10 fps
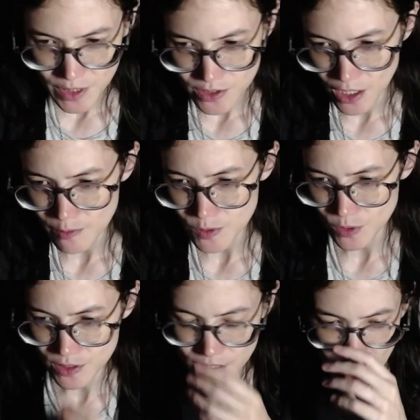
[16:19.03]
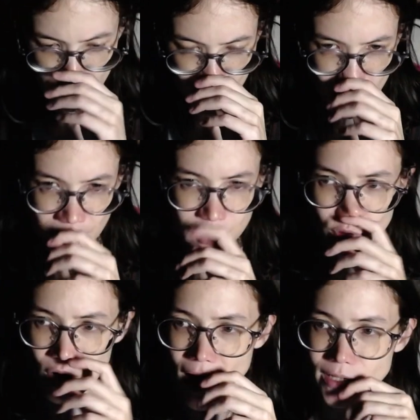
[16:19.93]
been times where it's taken me by
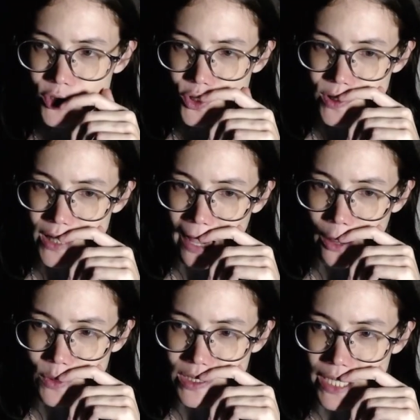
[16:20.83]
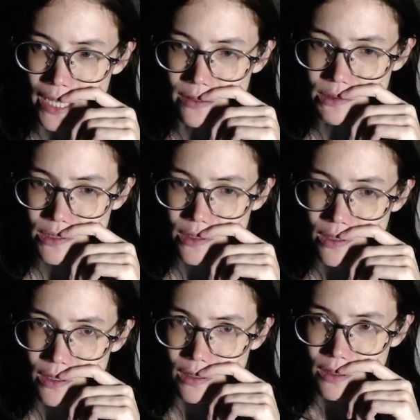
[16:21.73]
surprise just how intense
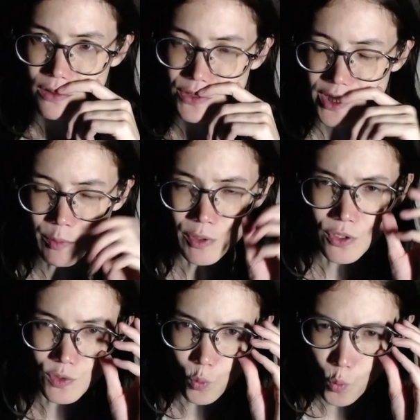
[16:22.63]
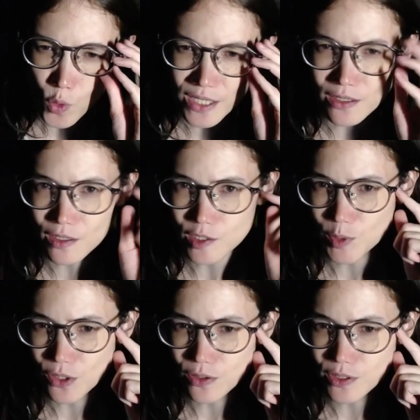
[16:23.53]
some of those weird
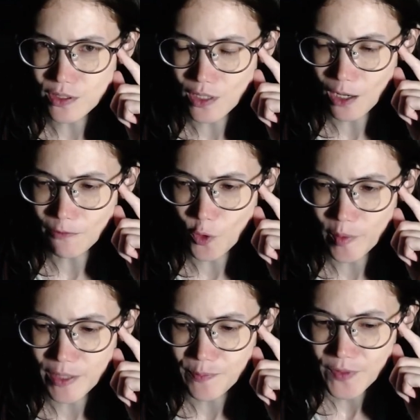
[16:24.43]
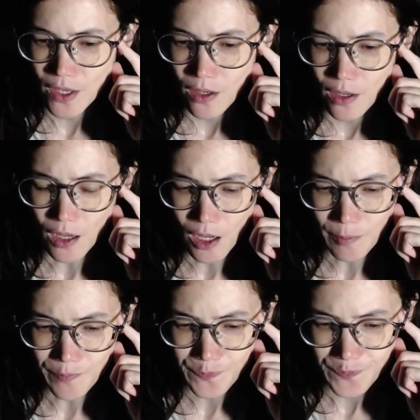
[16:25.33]
experiences are for me.
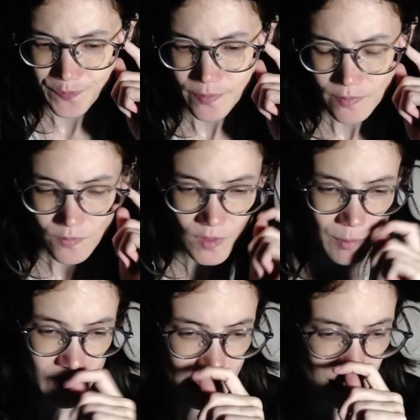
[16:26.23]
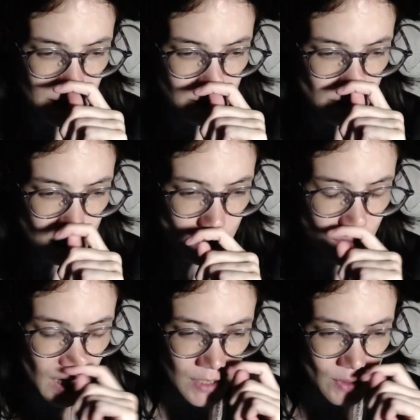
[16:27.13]
But yeah,
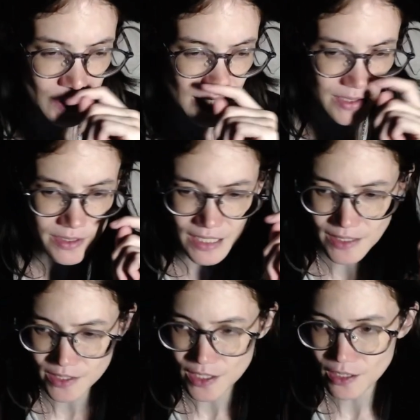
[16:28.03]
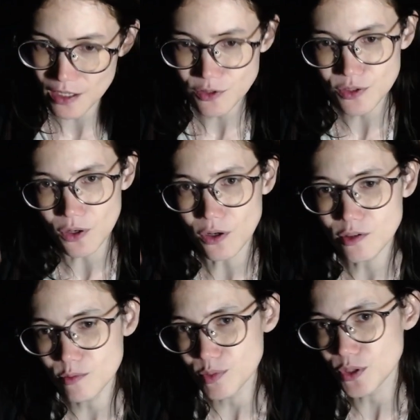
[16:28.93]
anyway, that's a
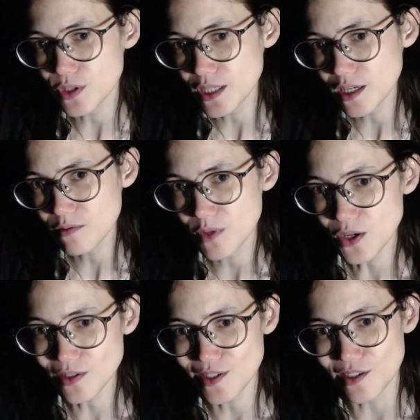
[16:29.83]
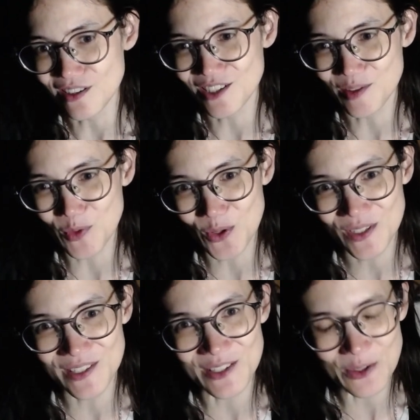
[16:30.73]
non-beauty unboxing, and it's more
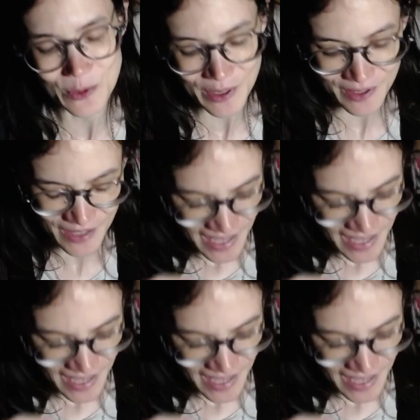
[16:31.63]
to do with